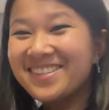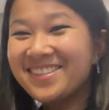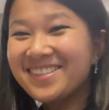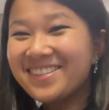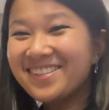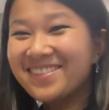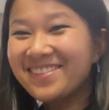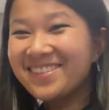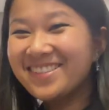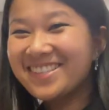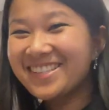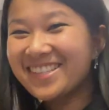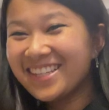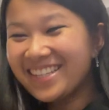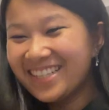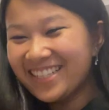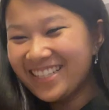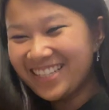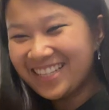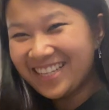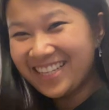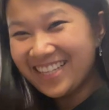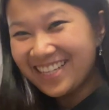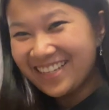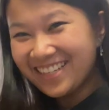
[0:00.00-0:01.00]
So it's
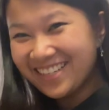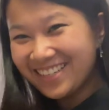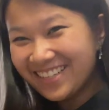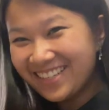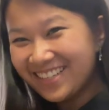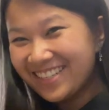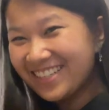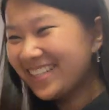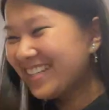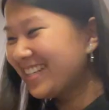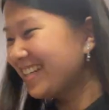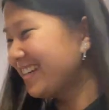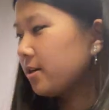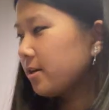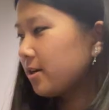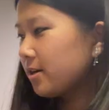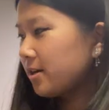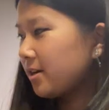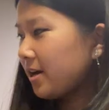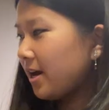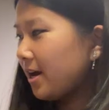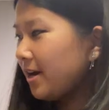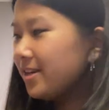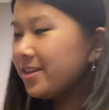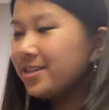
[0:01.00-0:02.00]
in here.
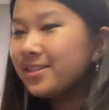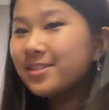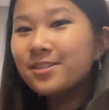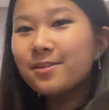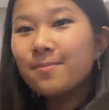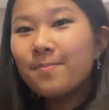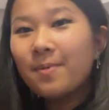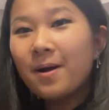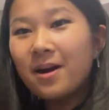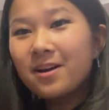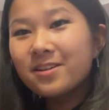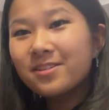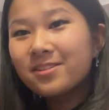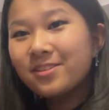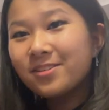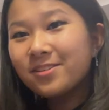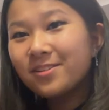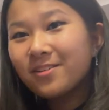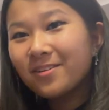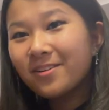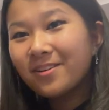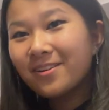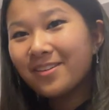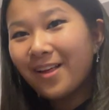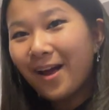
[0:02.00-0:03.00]
Guys, the boxes
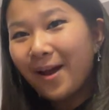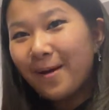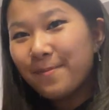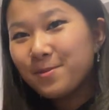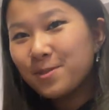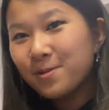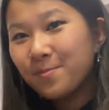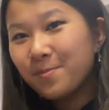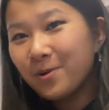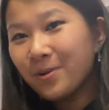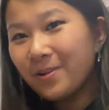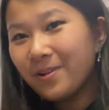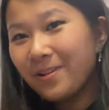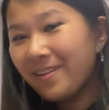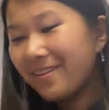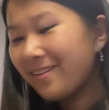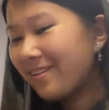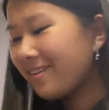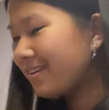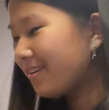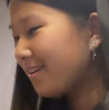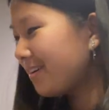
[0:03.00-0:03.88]
are collapsible.